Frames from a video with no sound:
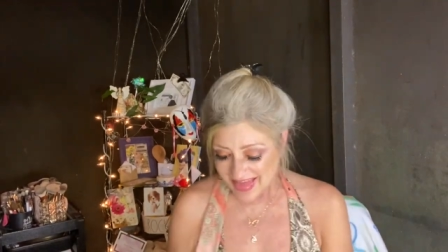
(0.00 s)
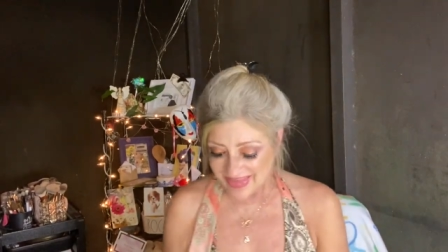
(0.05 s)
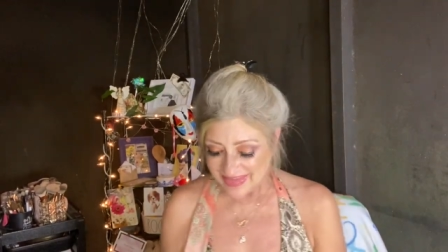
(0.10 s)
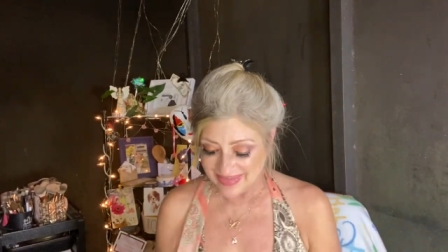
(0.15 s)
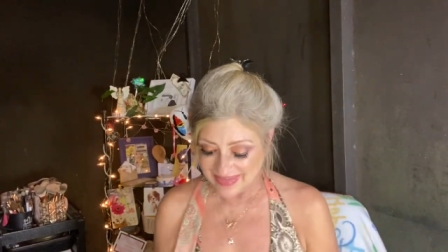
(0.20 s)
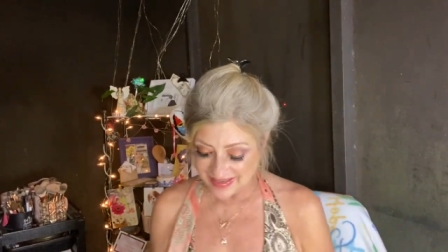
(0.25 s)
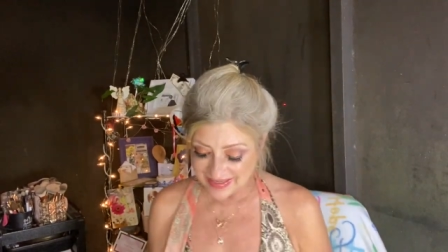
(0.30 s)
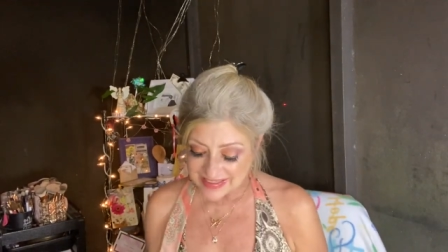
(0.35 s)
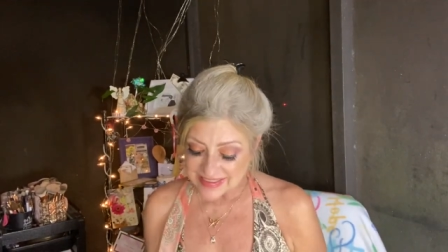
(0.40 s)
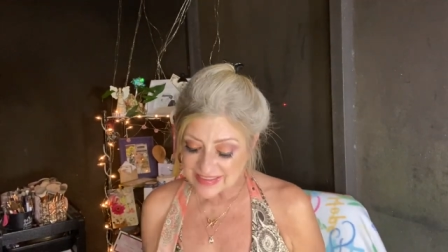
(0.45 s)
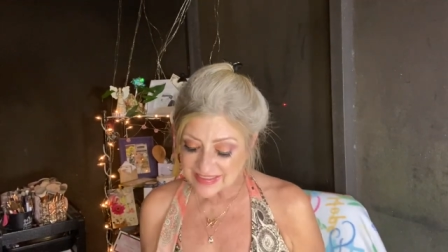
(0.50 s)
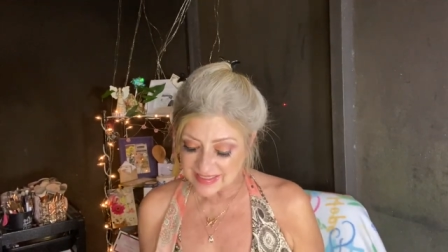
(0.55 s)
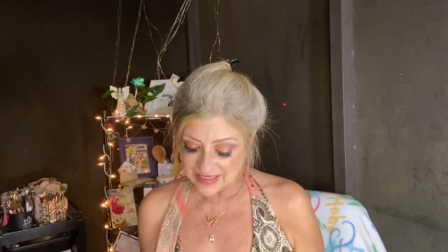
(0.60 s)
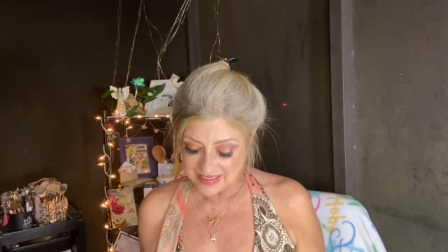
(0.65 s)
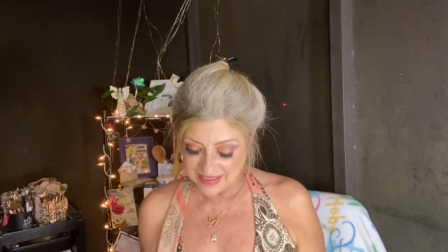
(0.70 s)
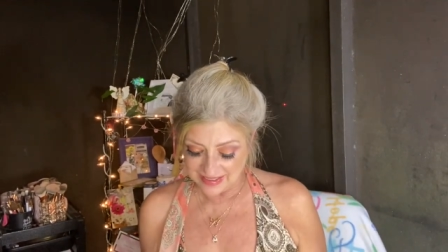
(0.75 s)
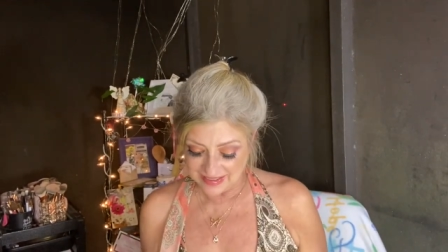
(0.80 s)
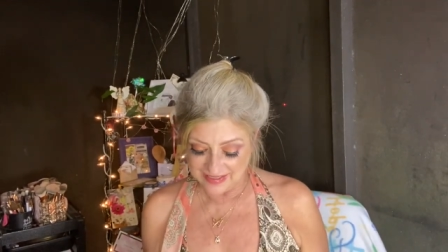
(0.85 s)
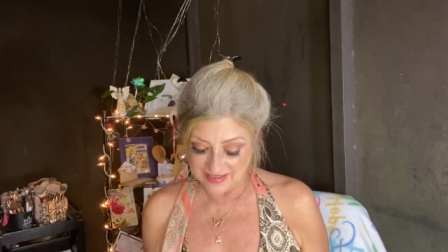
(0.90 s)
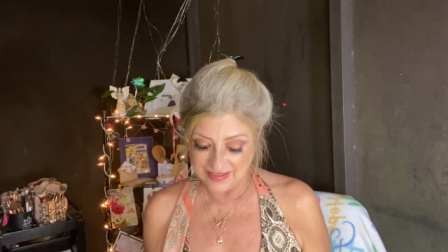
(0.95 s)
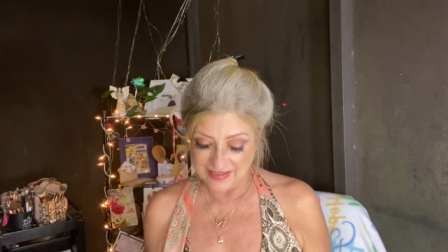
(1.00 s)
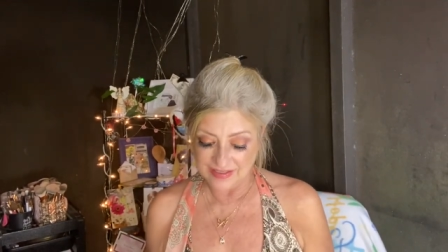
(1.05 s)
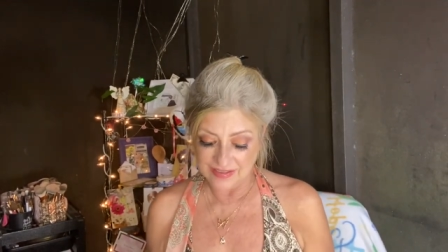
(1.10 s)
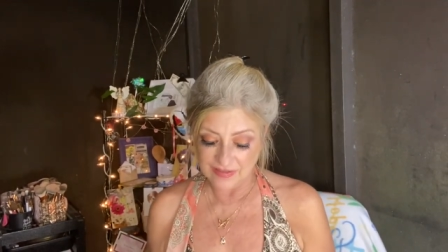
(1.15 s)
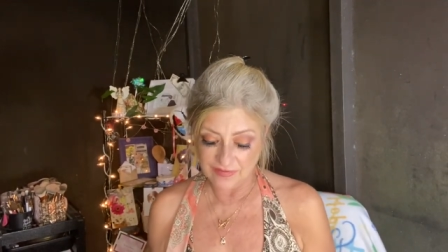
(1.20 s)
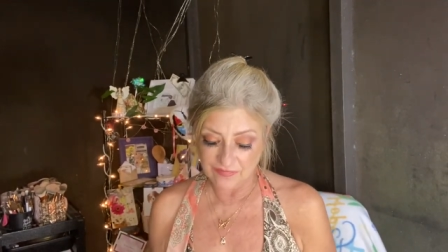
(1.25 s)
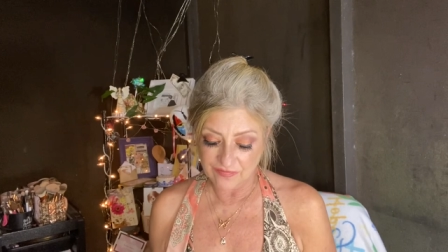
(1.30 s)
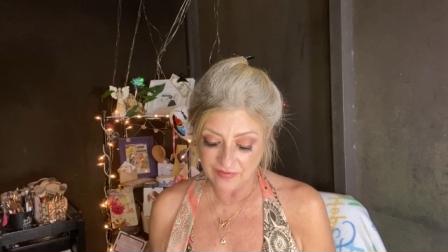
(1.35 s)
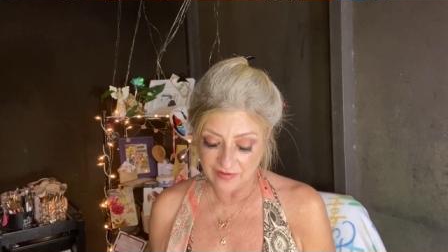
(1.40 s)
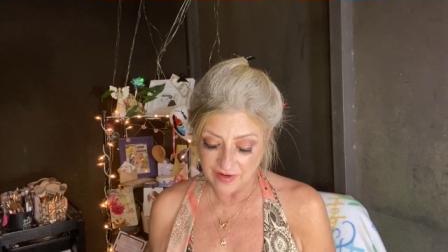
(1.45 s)
this
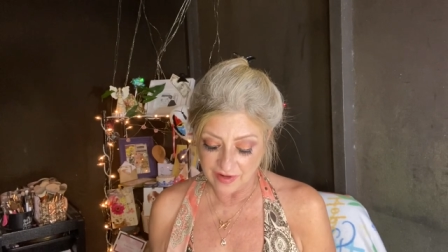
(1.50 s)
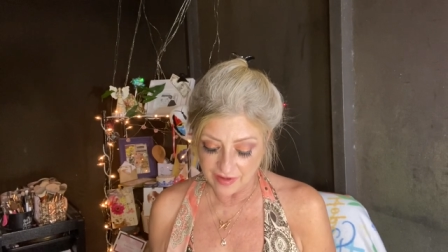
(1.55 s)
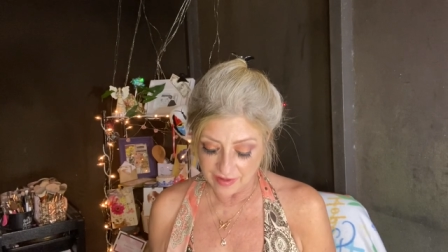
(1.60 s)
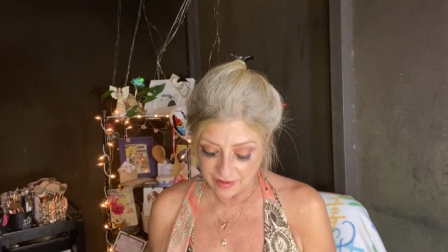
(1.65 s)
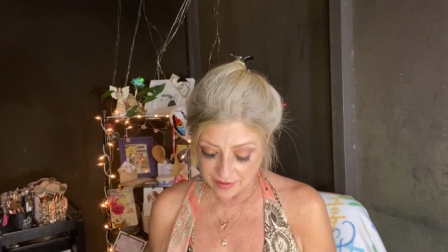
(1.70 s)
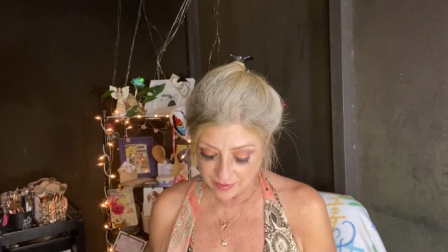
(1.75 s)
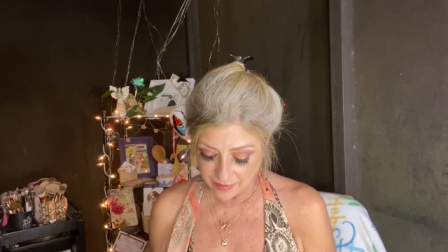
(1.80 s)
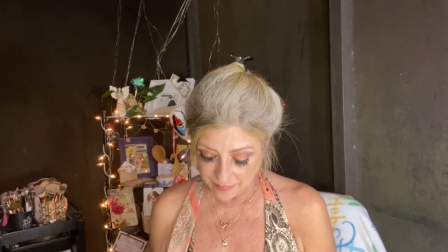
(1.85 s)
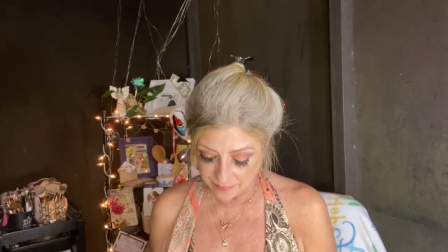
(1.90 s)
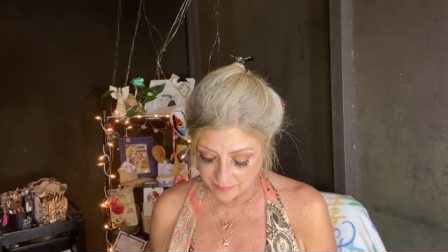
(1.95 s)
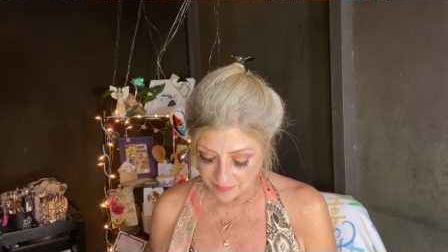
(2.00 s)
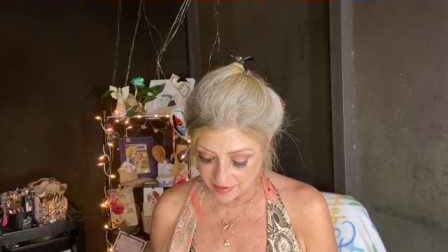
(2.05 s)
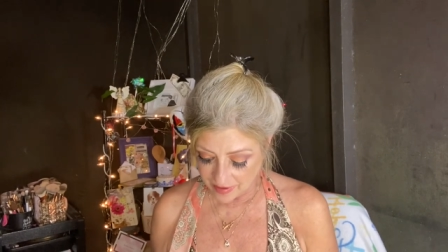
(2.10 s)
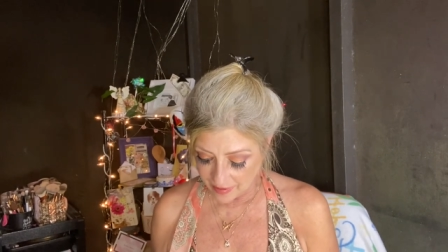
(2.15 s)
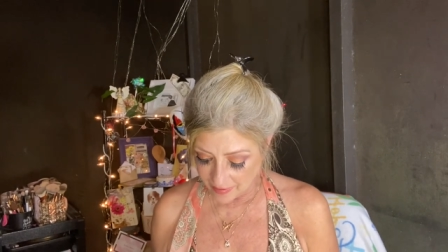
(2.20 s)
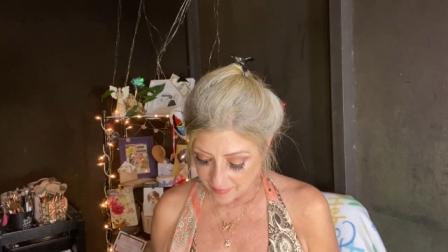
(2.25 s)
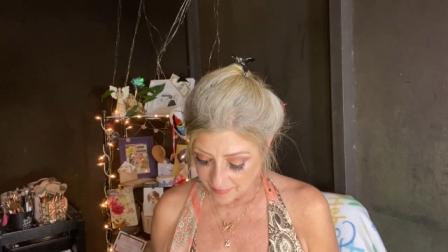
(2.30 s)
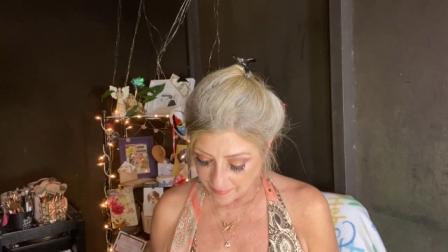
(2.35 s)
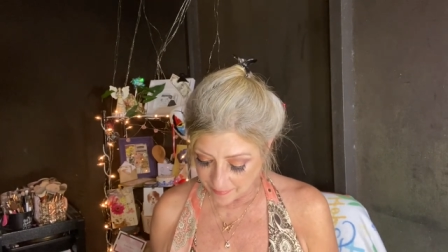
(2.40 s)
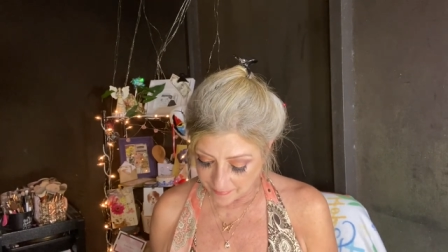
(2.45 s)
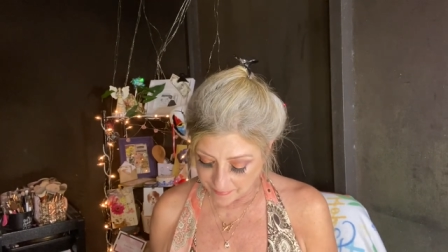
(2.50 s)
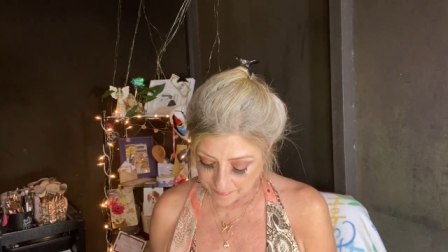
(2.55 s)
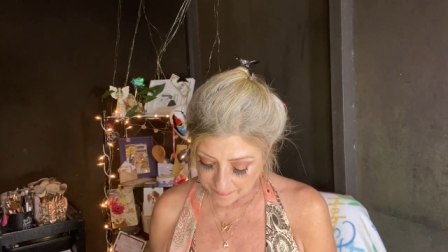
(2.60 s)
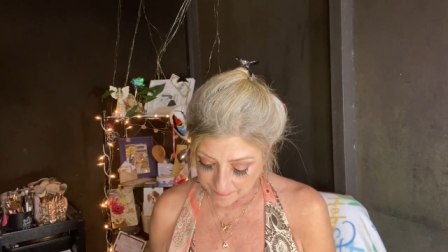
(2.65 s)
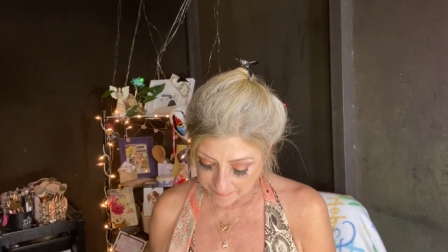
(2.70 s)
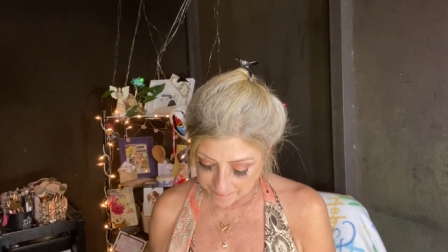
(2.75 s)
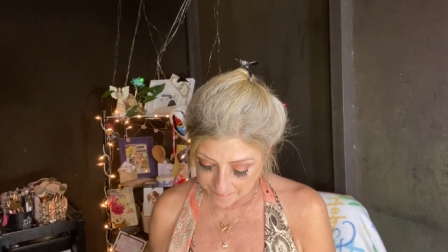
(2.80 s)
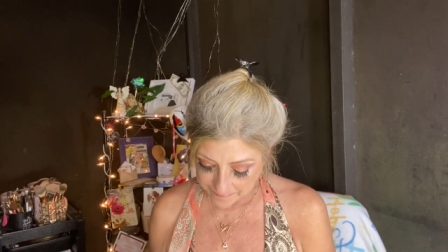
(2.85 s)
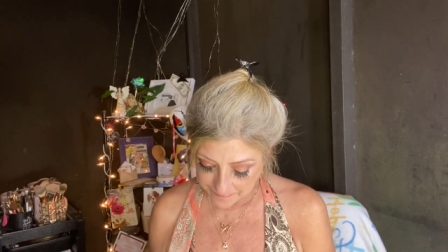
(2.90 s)
is from, um,